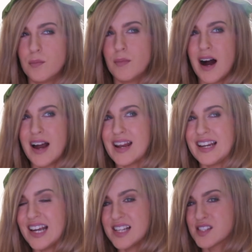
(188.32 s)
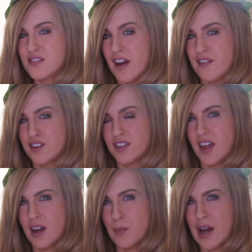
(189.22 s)
My least favorite
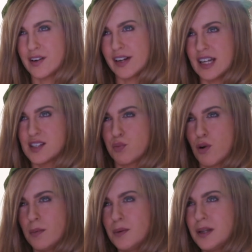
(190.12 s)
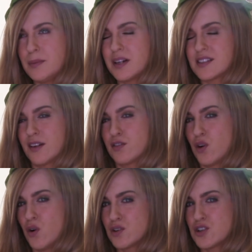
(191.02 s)
thing about it is probably because I've
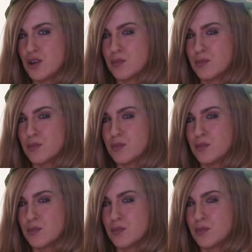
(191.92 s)
thought too